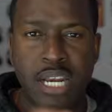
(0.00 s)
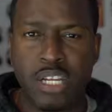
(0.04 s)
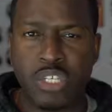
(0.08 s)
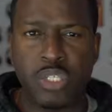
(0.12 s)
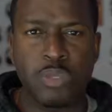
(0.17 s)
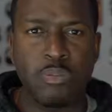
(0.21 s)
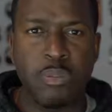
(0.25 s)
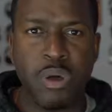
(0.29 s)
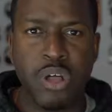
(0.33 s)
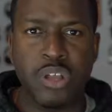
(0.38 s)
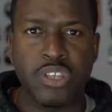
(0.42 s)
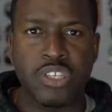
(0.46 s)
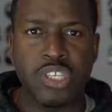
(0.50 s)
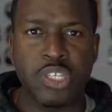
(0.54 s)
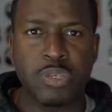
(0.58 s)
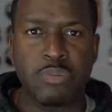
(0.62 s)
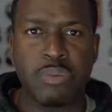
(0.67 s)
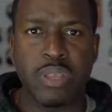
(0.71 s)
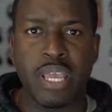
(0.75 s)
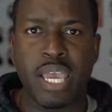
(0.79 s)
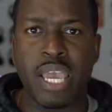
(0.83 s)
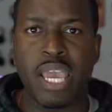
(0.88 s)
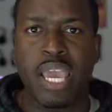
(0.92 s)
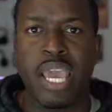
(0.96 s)
and a smaller
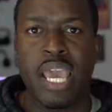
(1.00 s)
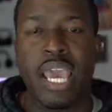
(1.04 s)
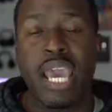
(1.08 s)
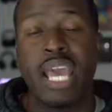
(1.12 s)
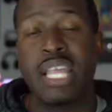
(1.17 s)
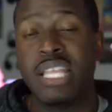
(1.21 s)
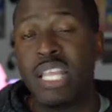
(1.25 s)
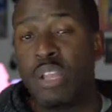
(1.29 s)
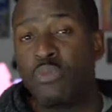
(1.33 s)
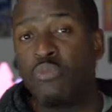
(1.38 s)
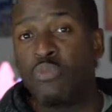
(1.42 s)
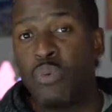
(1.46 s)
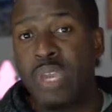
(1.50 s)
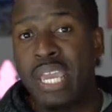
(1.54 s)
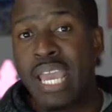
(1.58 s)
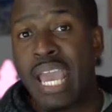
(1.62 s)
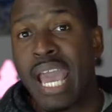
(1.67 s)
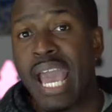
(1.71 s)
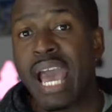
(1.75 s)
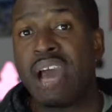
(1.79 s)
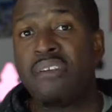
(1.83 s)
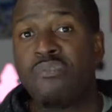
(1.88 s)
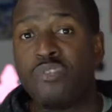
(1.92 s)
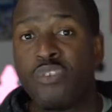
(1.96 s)
display. And then we
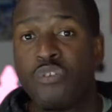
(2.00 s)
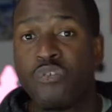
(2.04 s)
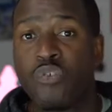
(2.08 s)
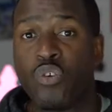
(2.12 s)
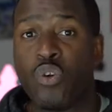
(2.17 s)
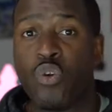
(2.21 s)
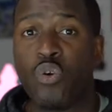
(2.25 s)
have, of